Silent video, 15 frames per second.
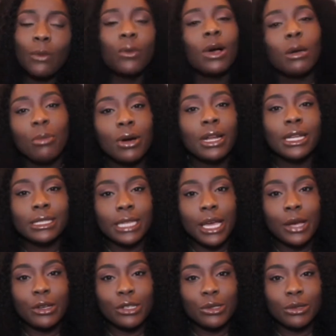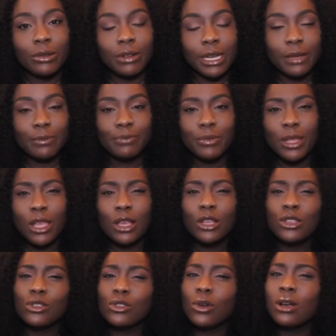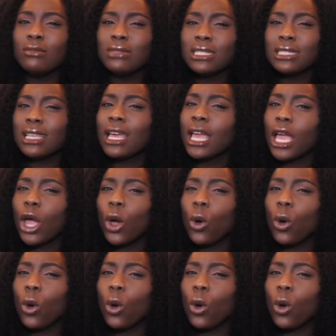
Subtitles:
Well, I bought it at the hair store, right? So I'm just like,